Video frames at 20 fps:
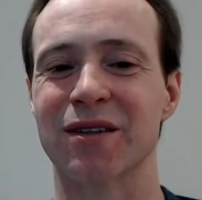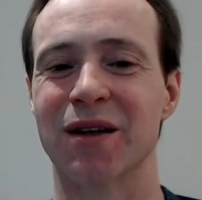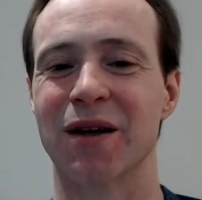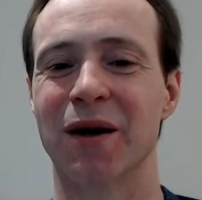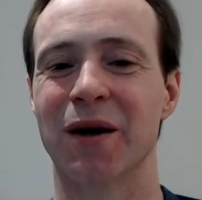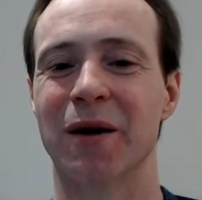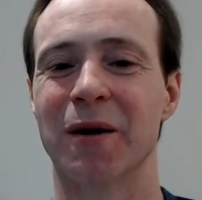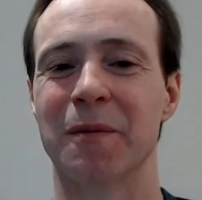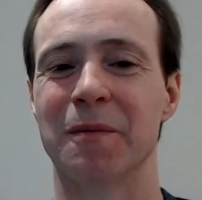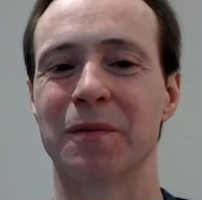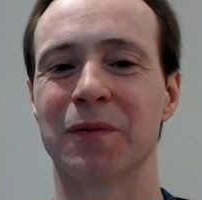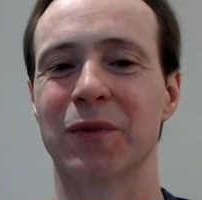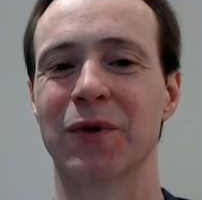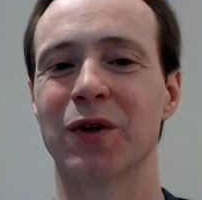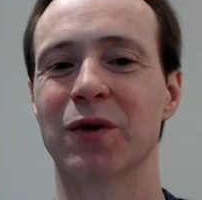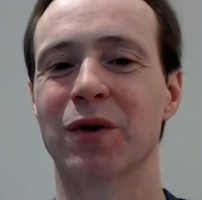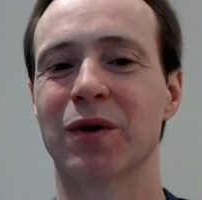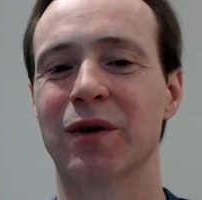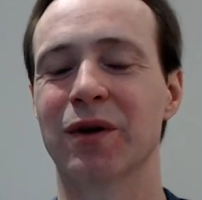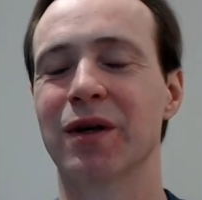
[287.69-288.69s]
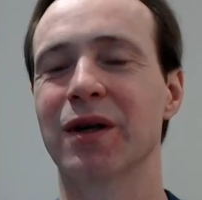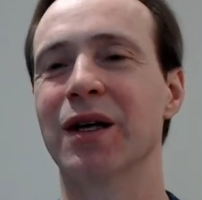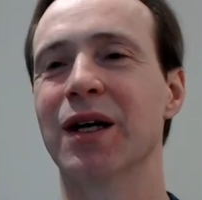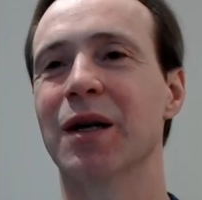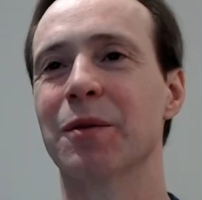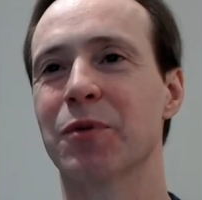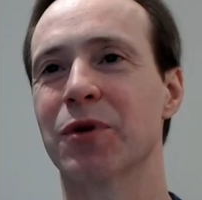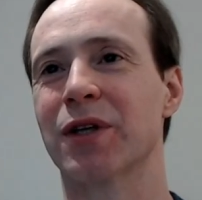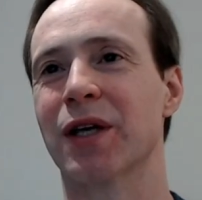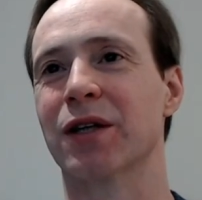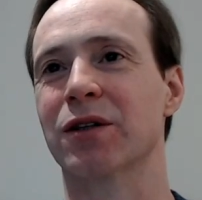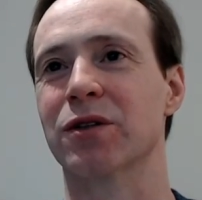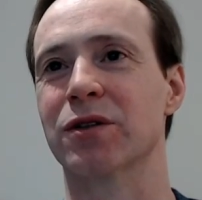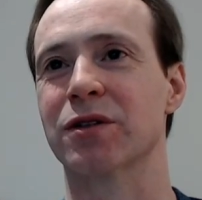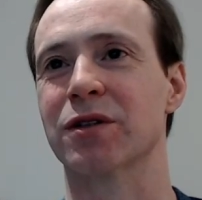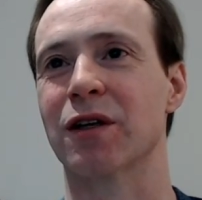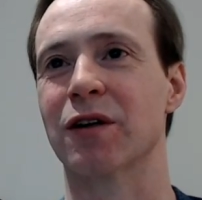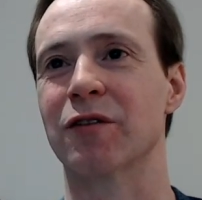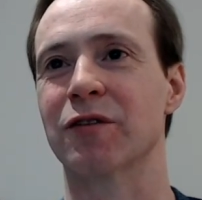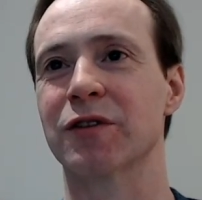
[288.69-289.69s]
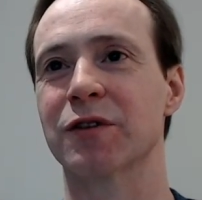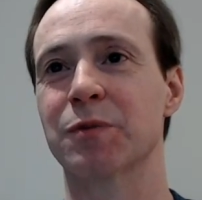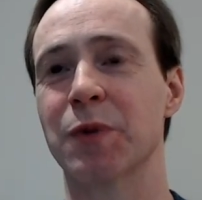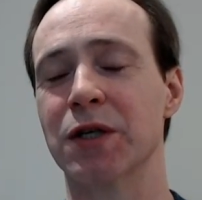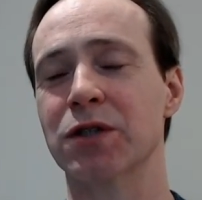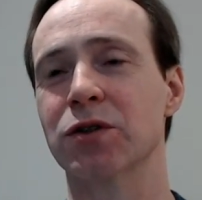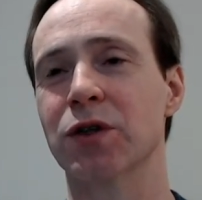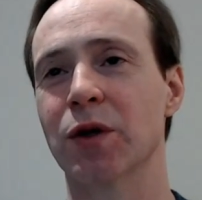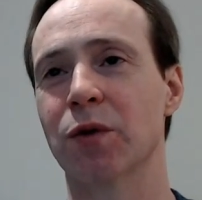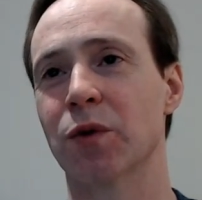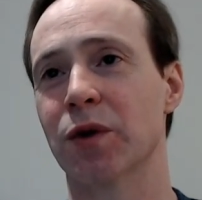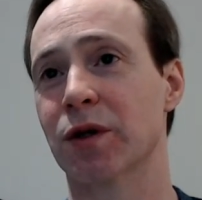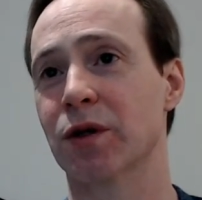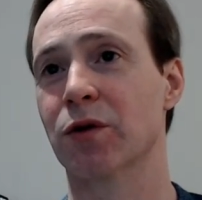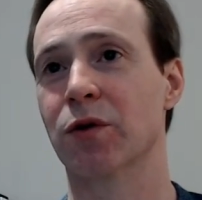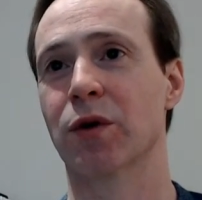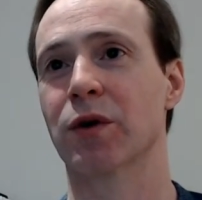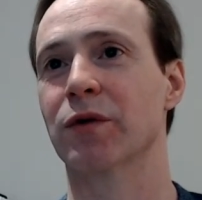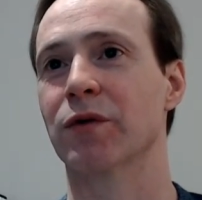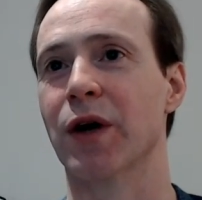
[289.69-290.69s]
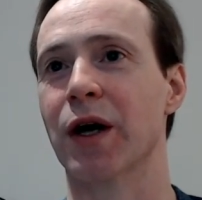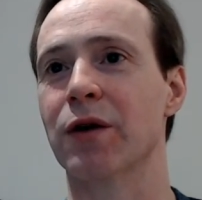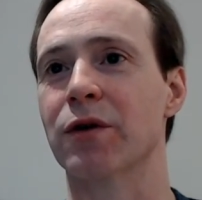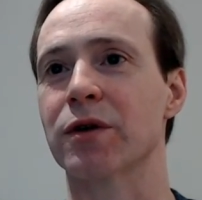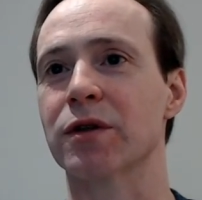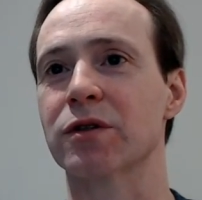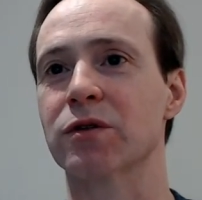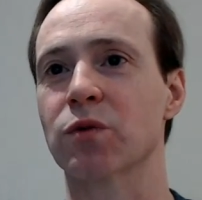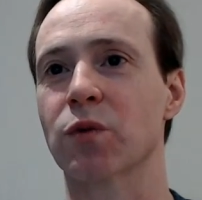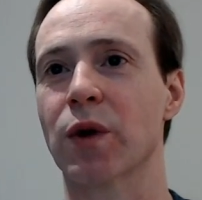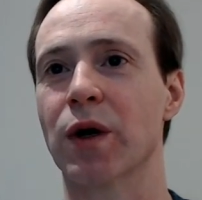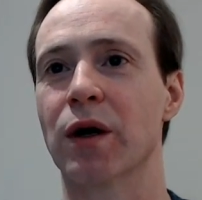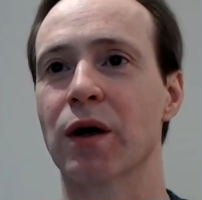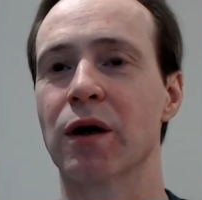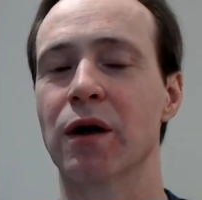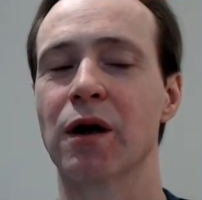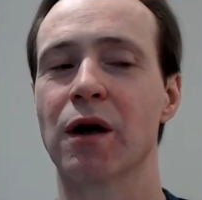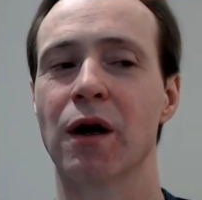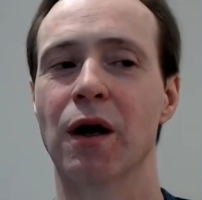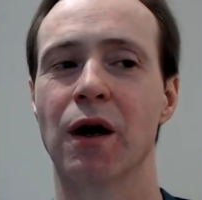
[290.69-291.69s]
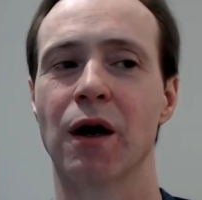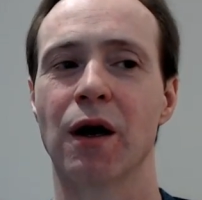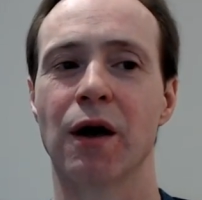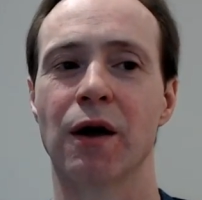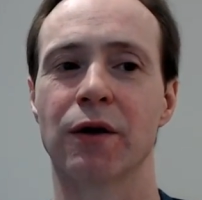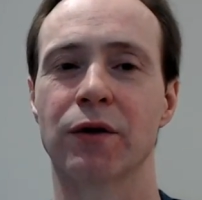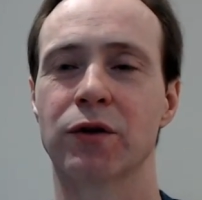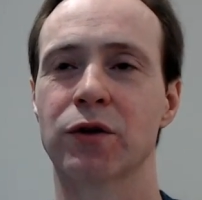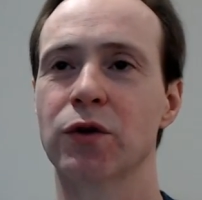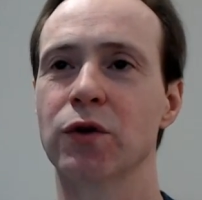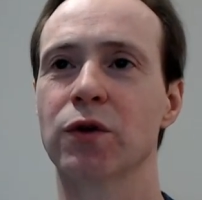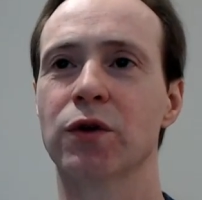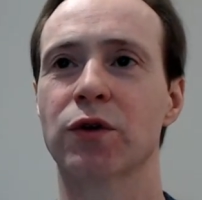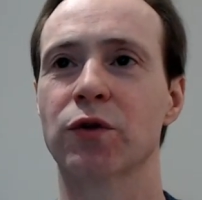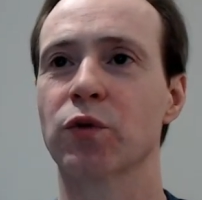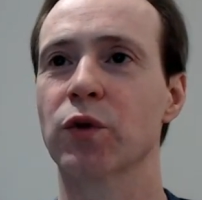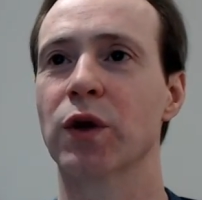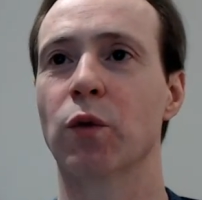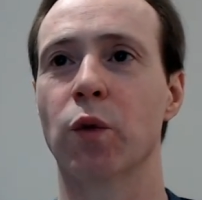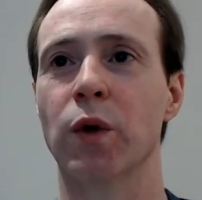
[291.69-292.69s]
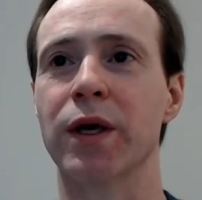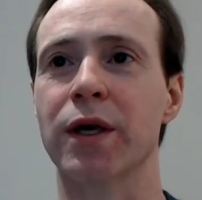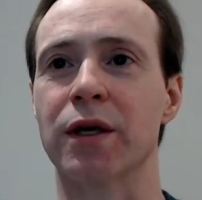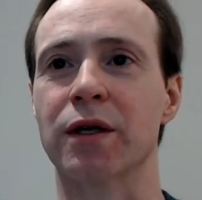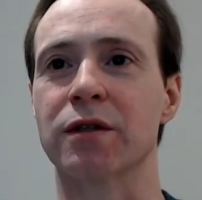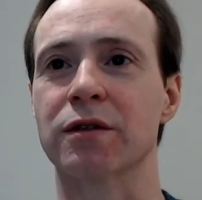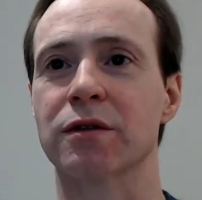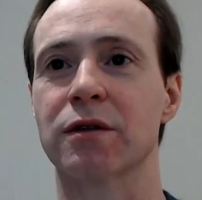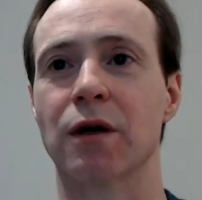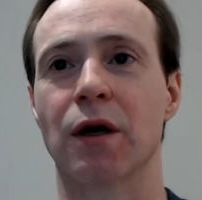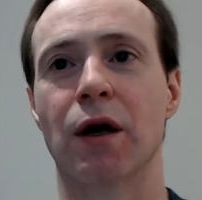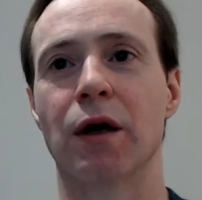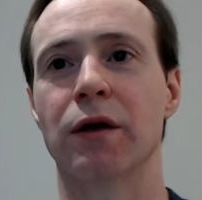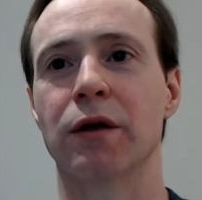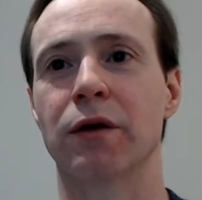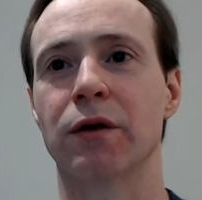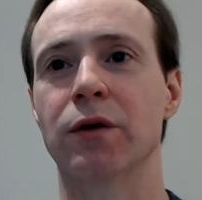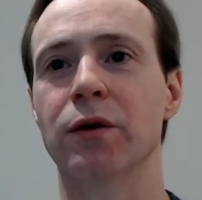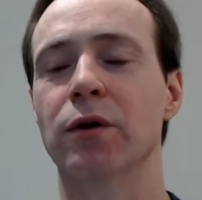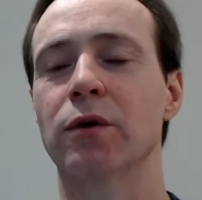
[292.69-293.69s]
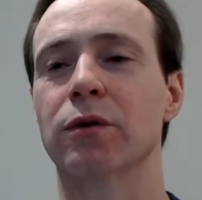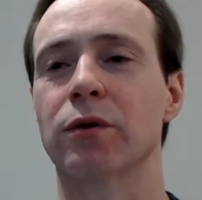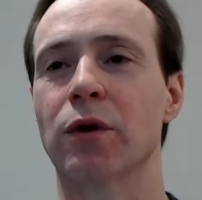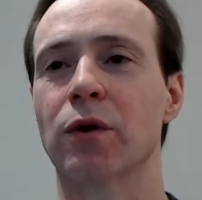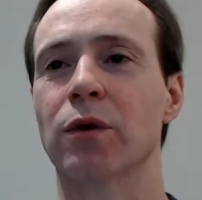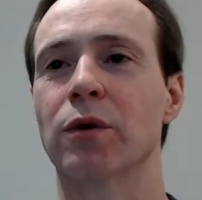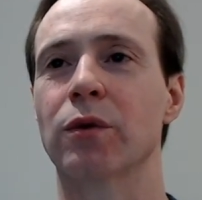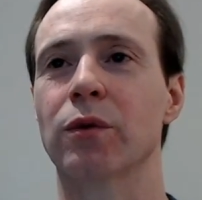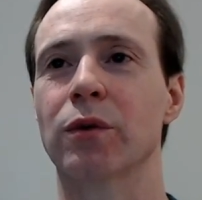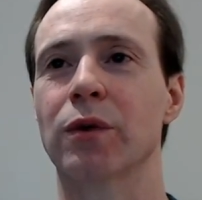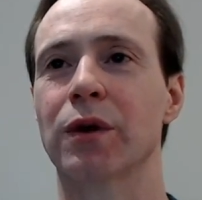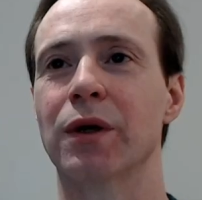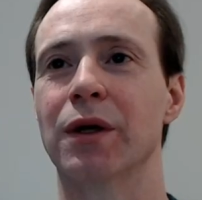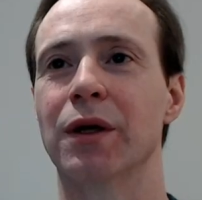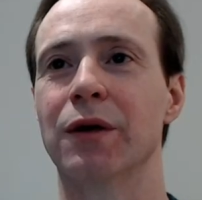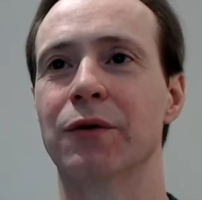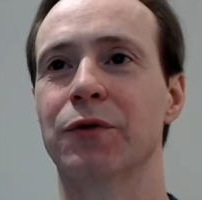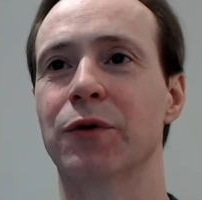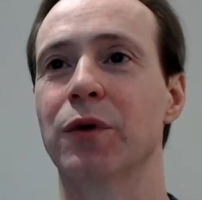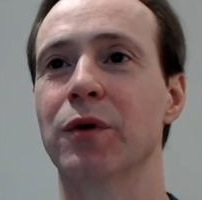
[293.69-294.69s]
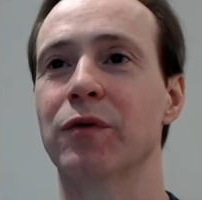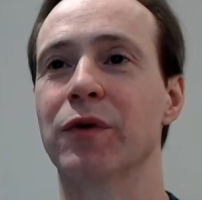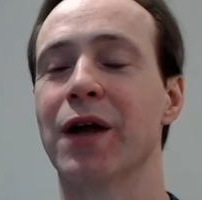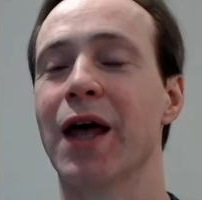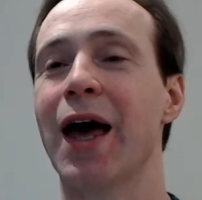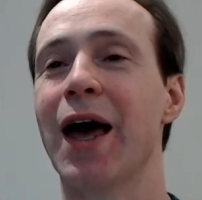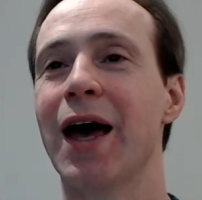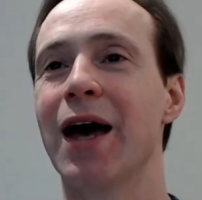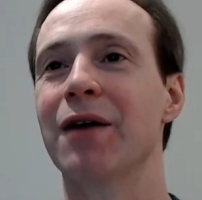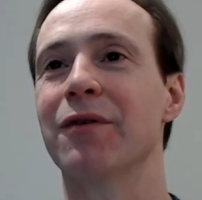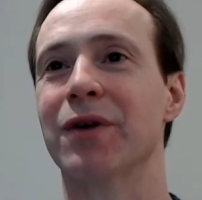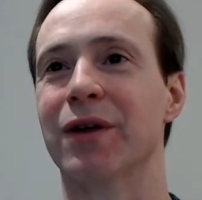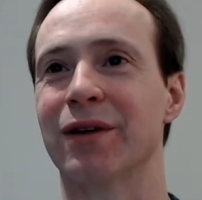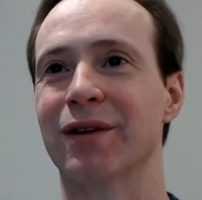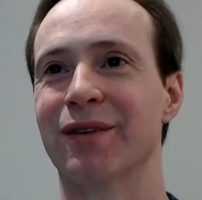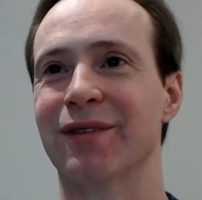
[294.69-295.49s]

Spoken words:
You got to protect yourself, especially with coronavirus, where 2 to 3 weeks you don't know if you even have it.